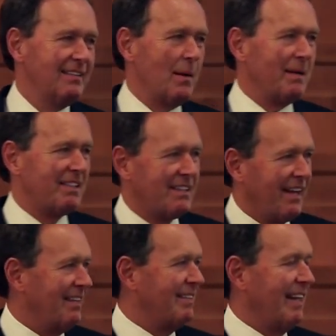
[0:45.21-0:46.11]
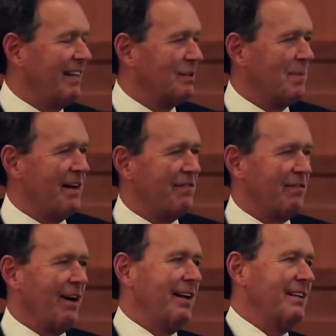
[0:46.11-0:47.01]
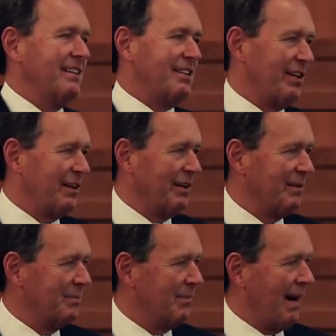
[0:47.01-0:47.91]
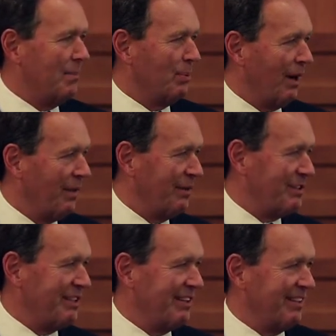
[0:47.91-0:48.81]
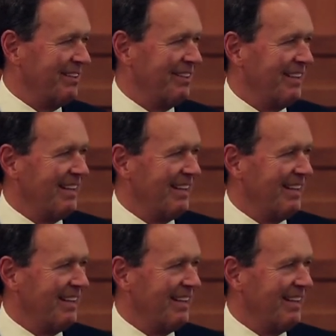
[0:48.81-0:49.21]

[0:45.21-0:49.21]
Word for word: I'm excited today because my friend is here. My brother is here.